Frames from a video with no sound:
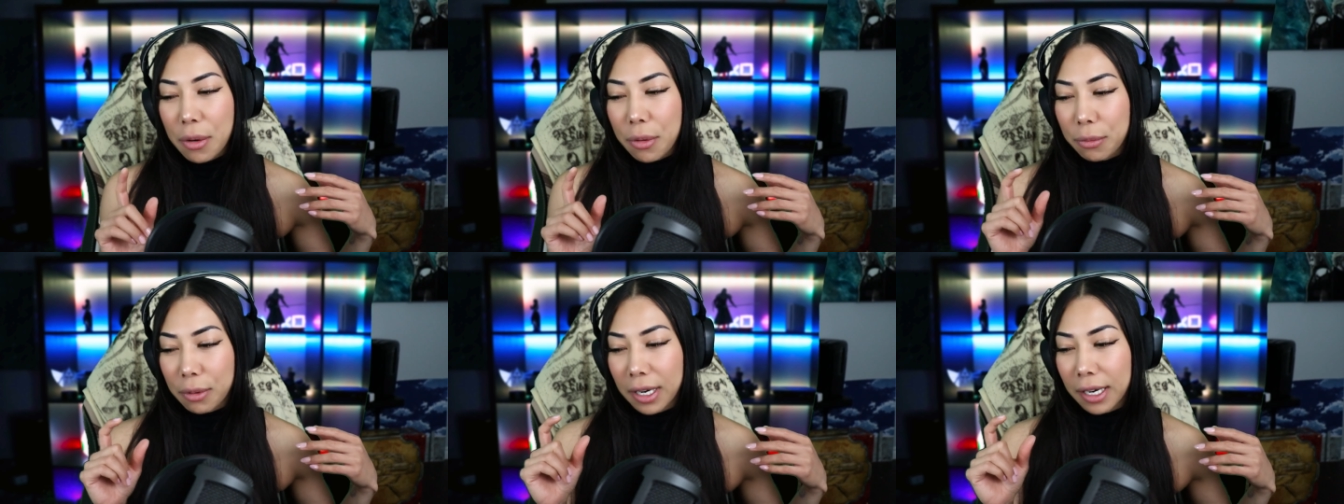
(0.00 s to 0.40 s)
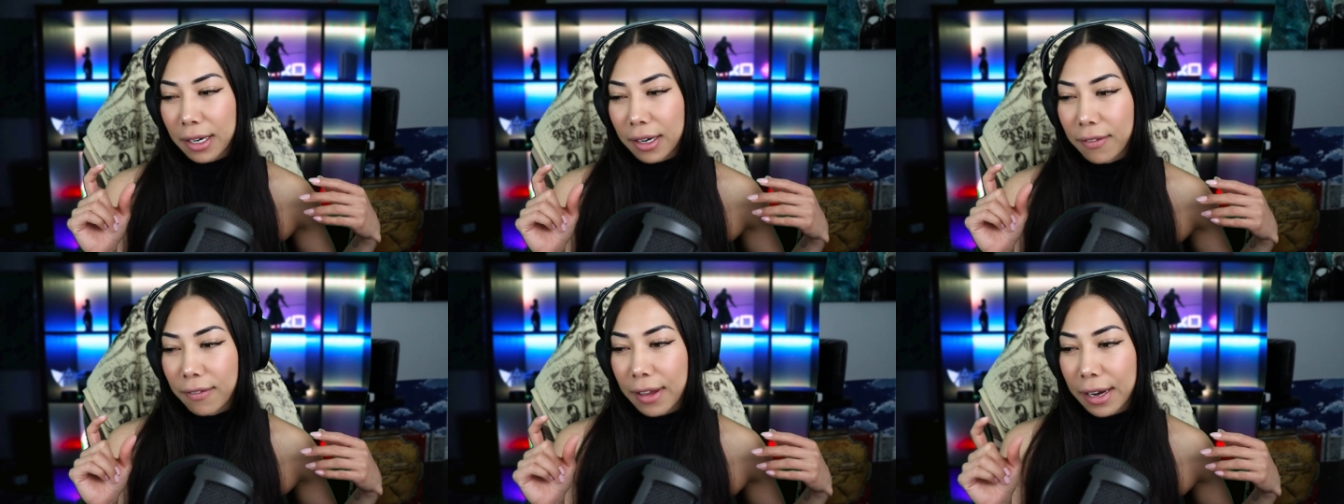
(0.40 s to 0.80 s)

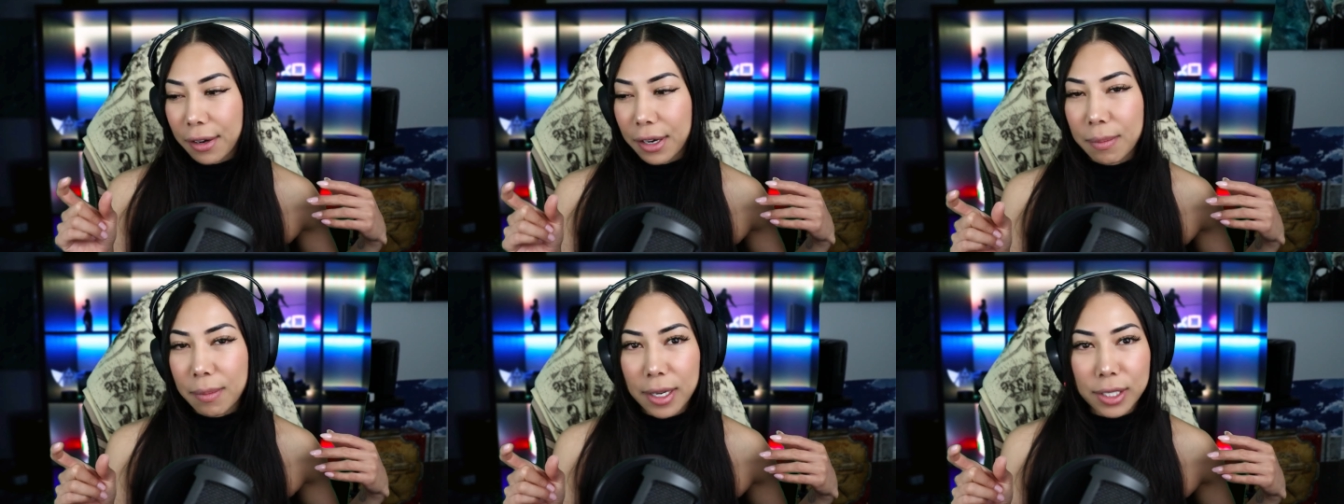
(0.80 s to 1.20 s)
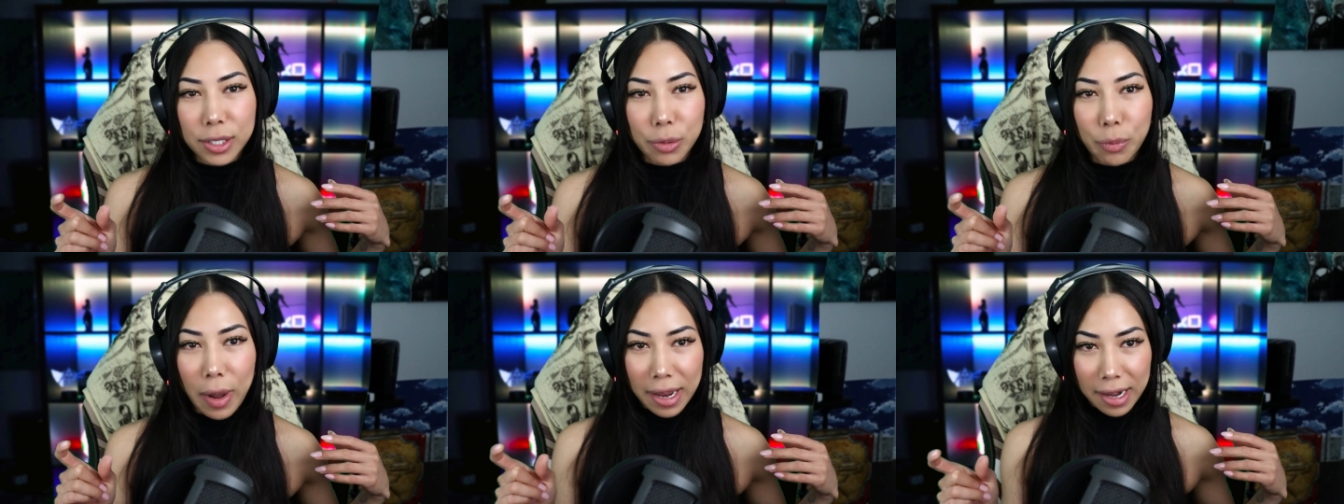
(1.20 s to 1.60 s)
were very much
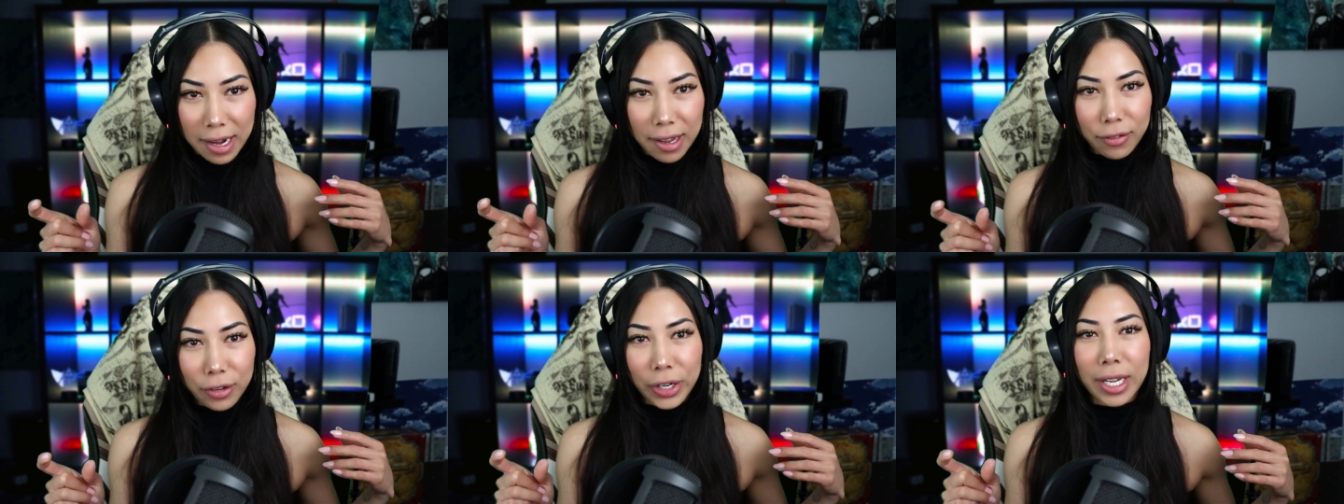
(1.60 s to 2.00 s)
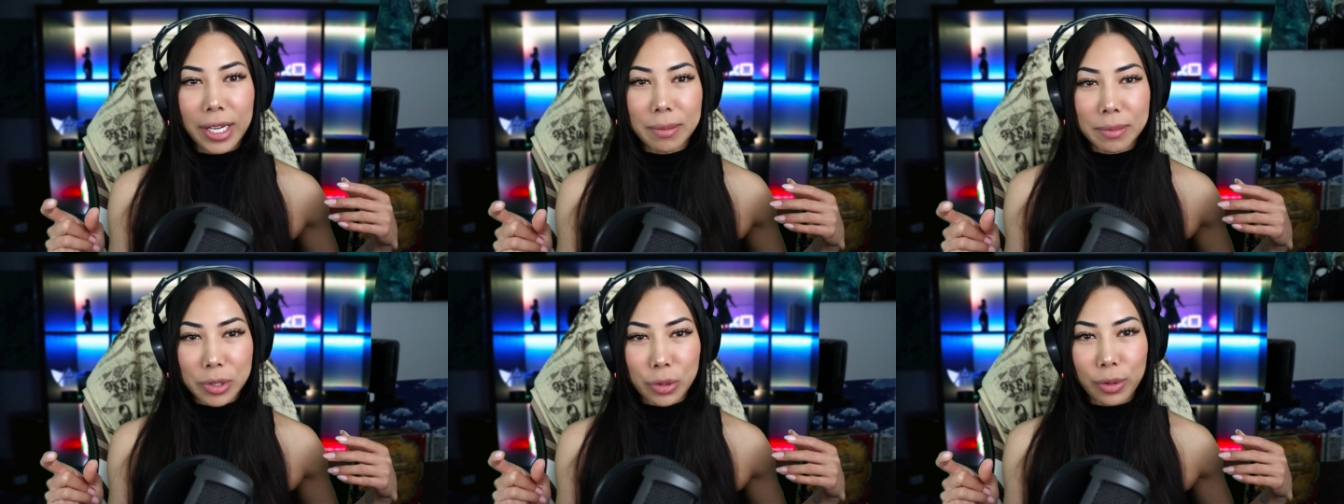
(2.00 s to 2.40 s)
waiting for
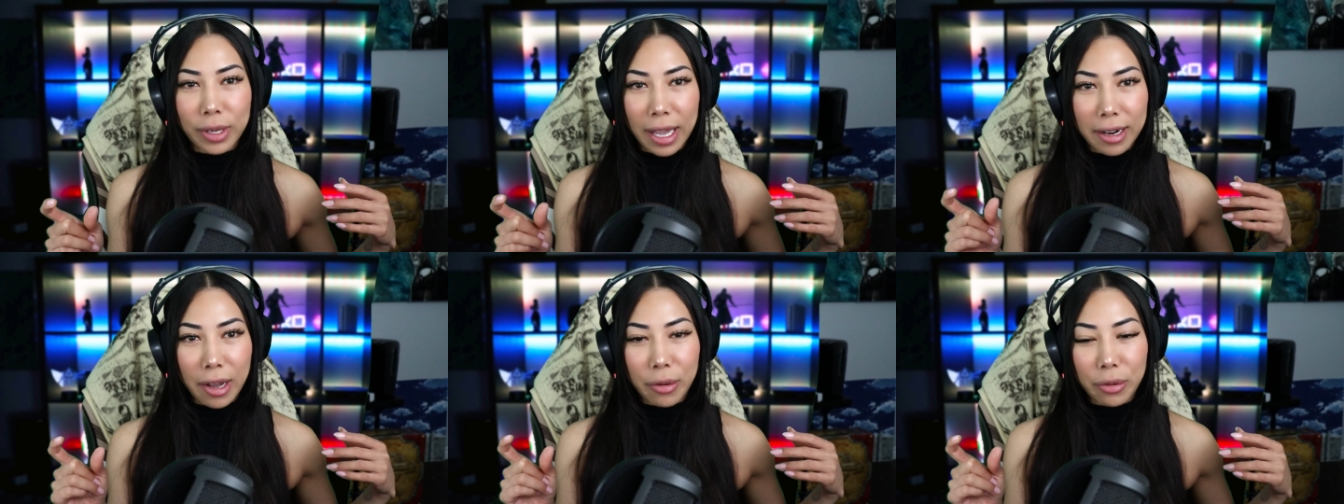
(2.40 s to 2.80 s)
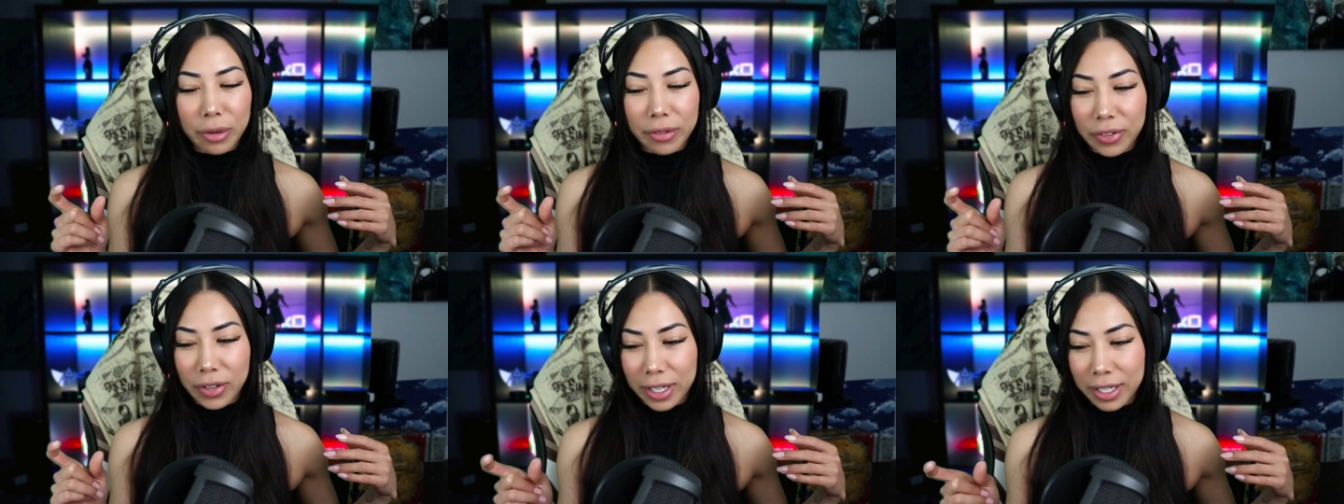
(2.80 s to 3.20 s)
him to get out
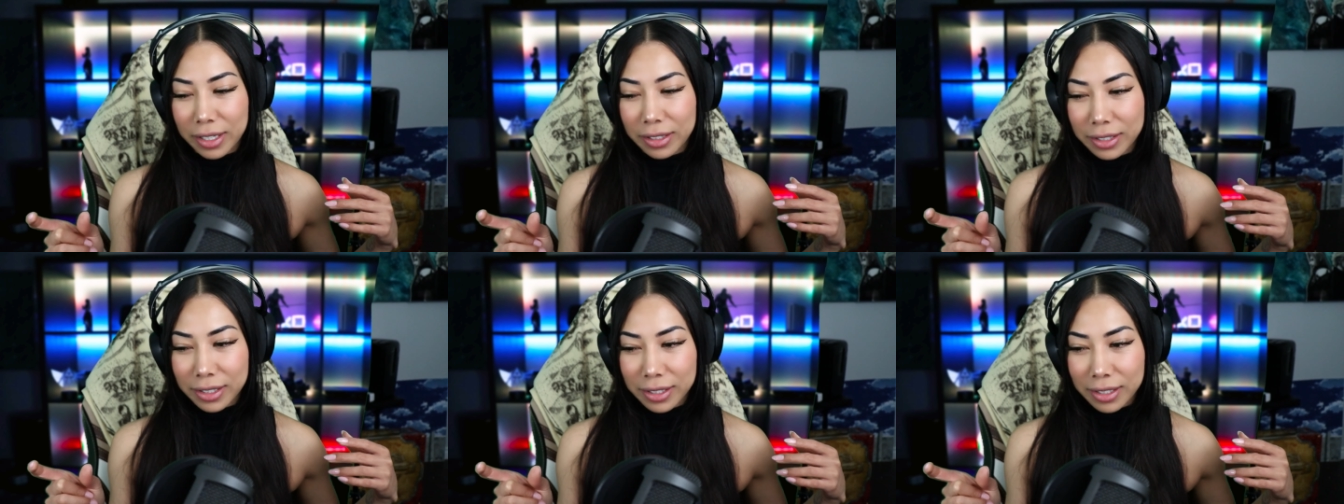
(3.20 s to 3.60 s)
of his